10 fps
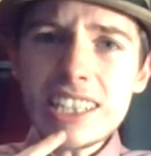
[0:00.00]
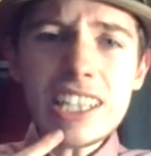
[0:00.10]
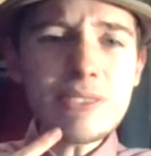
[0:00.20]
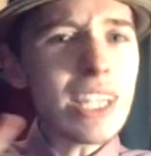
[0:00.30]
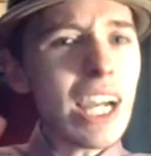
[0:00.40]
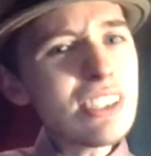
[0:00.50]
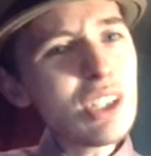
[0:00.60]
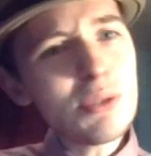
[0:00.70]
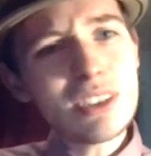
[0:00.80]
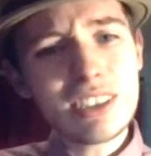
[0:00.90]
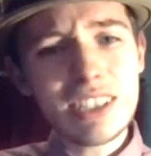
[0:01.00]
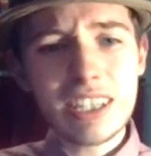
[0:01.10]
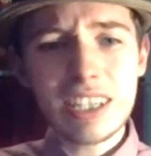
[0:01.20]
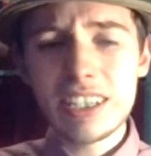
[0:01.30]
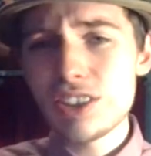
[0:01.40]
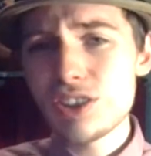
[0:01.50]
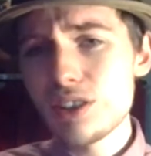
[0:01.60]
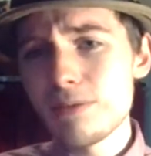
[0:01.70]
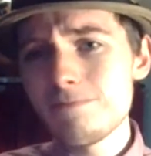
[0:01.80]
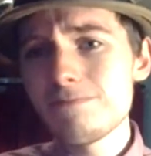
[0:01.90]
If you had no internet
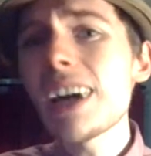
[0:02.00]
connection,